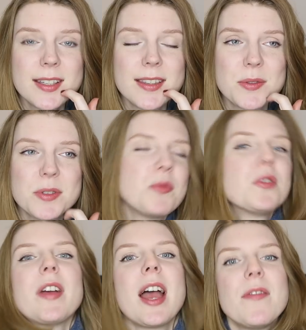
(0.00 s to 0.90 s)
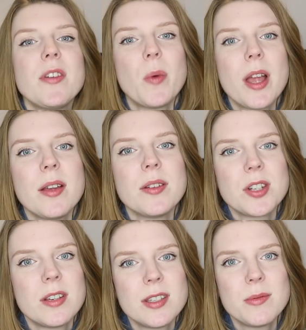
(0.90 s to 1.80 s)
and this was more of a heavyweight
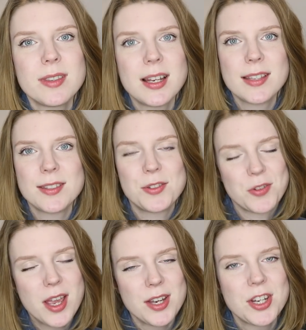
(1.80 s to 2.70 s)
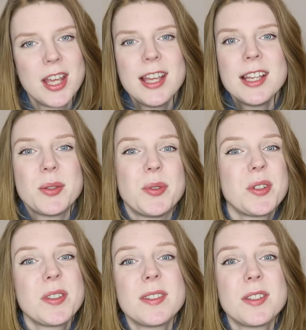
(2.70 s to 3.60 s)
jersey with less stretch so it's
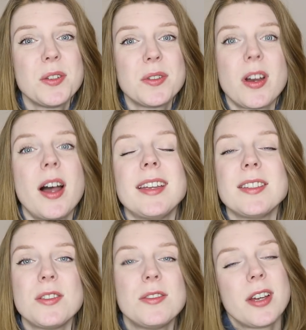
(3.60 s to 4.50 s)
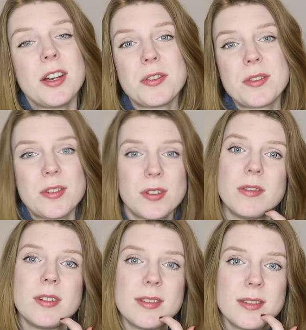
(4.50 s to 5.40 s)
just too tight it's too tight across the
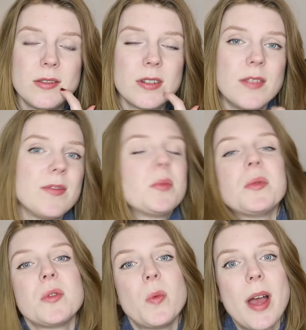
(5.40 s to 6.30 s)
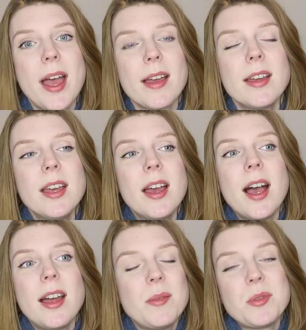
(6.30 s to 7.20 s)
shoulders it's not comfortable to wear
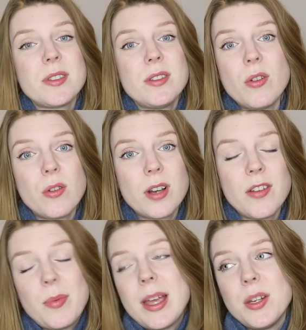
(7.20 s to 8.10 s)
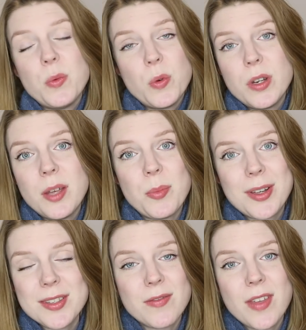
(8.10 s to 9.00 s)
and I'm just not I've barely worn it
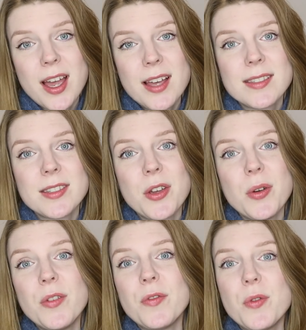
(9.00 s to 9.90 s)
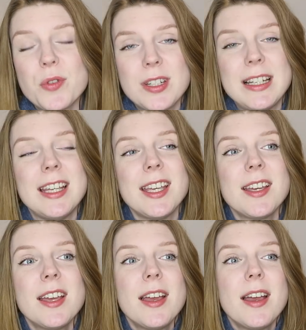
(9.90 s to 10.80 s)
because of that so
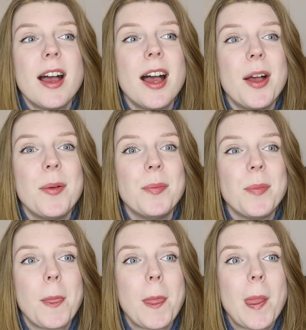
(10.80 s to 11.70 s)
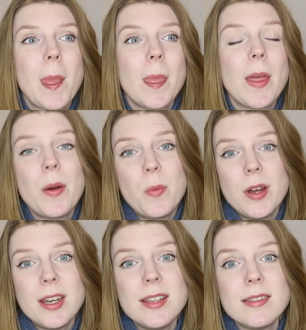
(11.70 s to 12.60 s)
unfortunately um, that
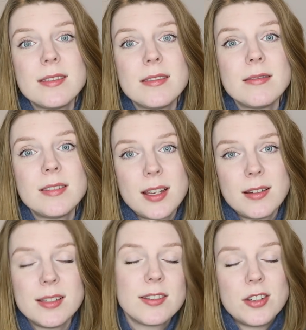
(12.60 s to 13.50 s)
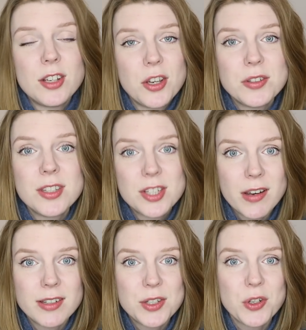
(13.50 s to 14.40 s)
one is is going to go to the
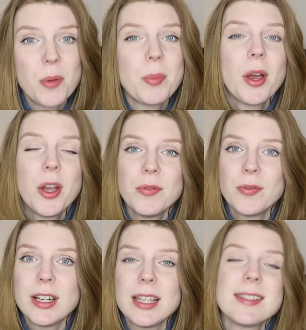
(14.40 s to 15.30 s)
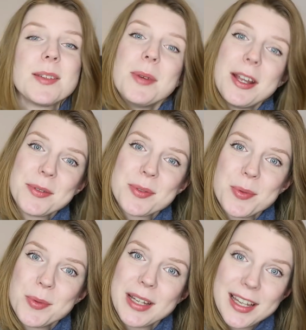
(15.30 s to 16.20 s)
charity shop but hopefully someone else
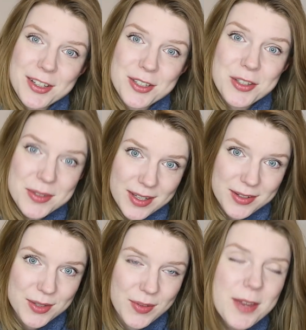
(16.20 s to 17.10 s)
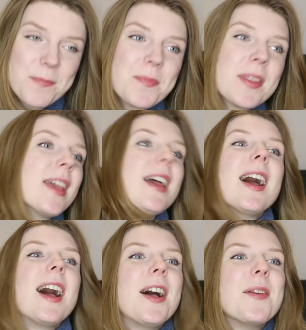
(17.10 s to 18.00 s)
will get good use out of it
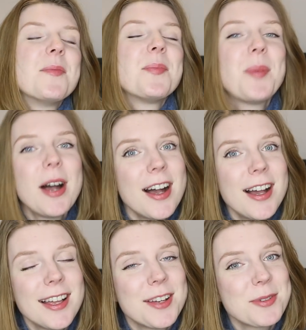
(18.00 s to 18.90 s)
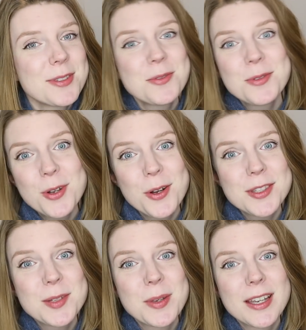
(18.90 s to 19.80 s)
um, but it wasn't all
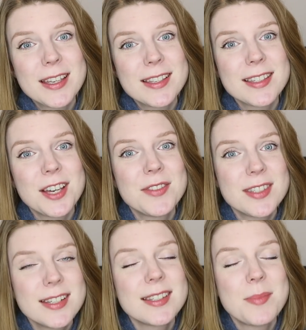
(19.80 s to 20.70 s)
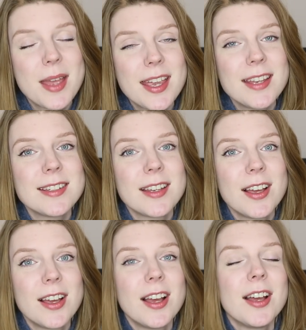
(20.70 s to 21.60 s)
lost because I've since made
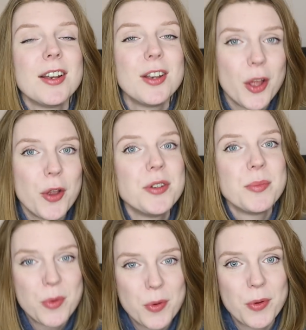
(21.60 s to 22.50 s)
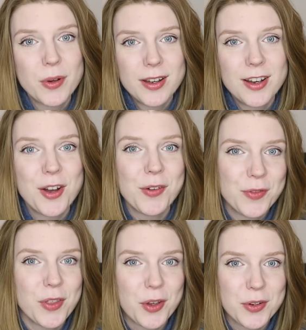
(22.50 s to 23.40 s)
a load more
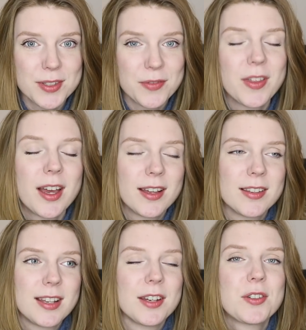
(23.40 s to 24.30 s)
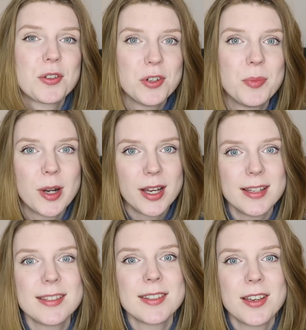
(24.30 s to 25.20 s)
of those, of that like True
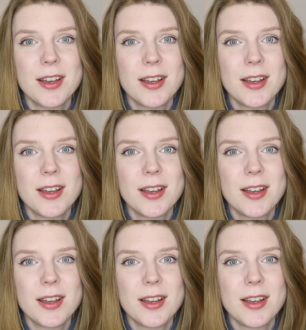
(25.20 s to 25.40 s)
Bias